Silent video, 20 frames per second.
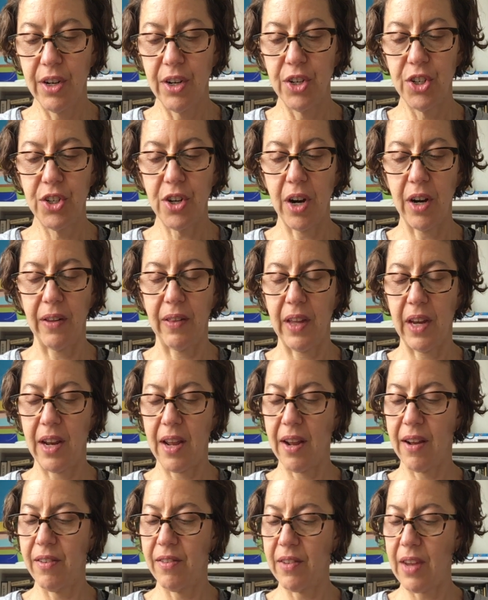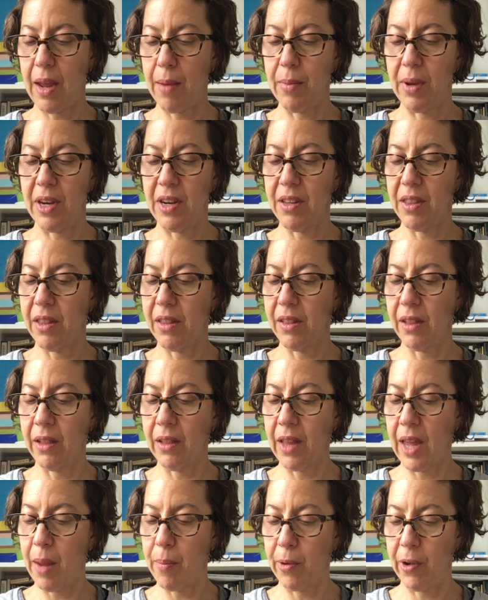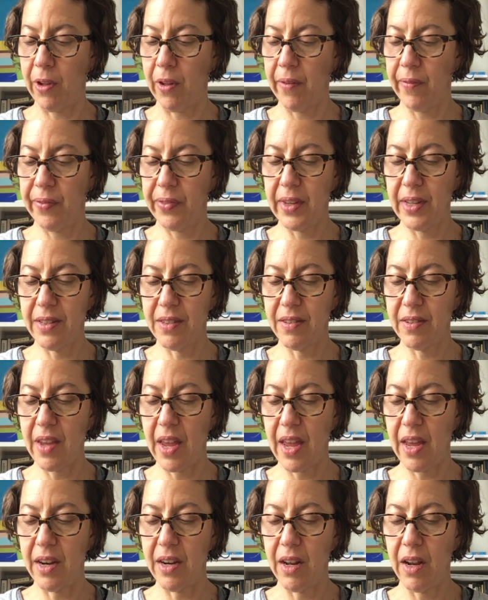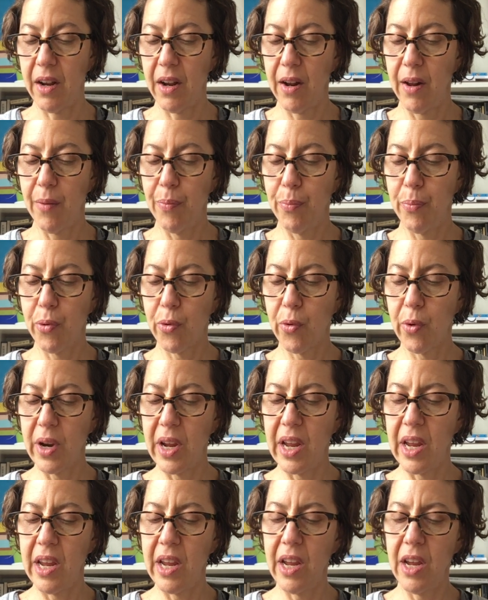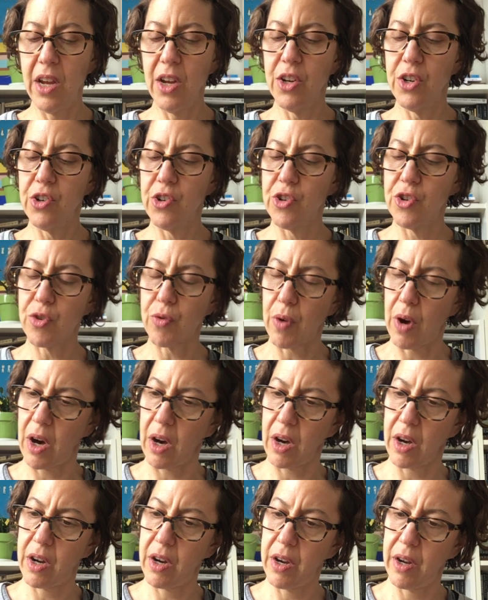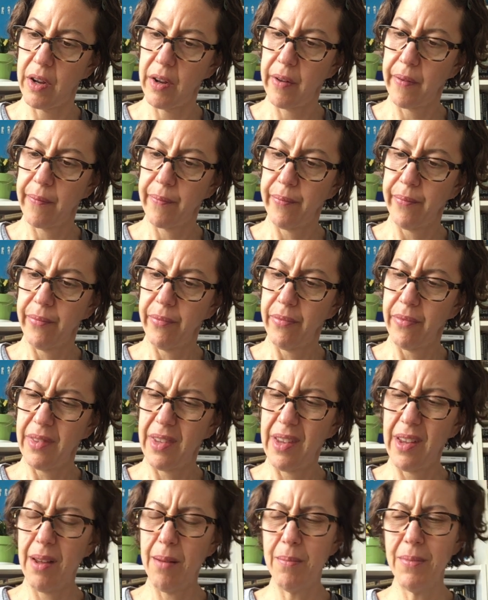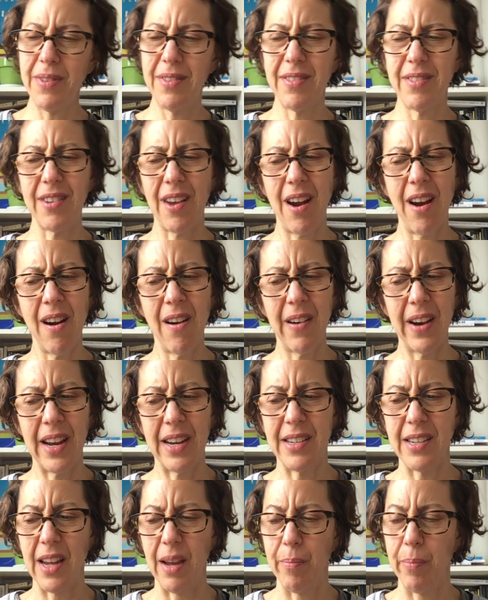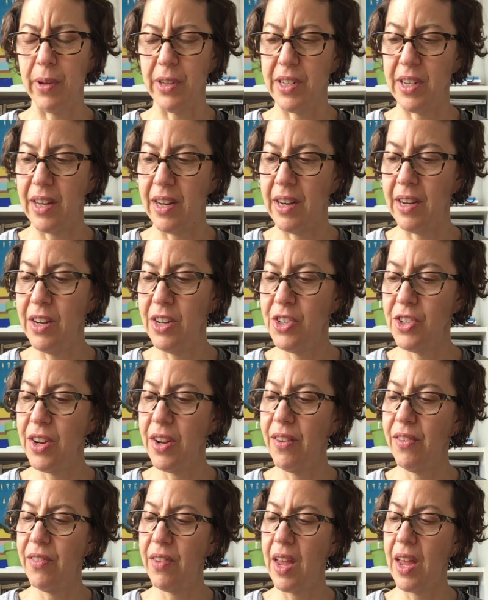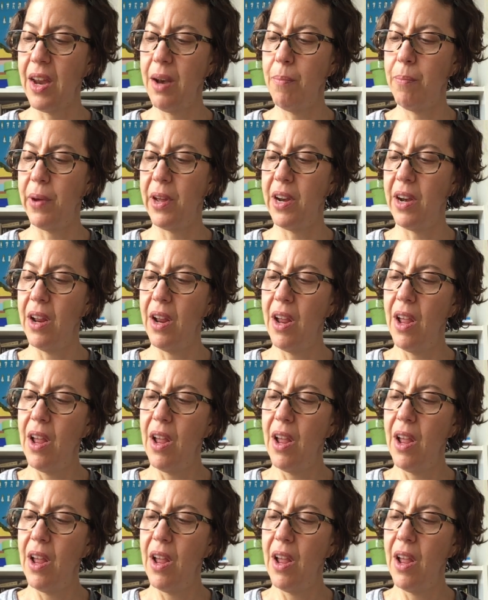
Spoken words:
Charlotte examined the label. It said, "Pre-shrunk." "I'm sorry, Templeton," she said, "but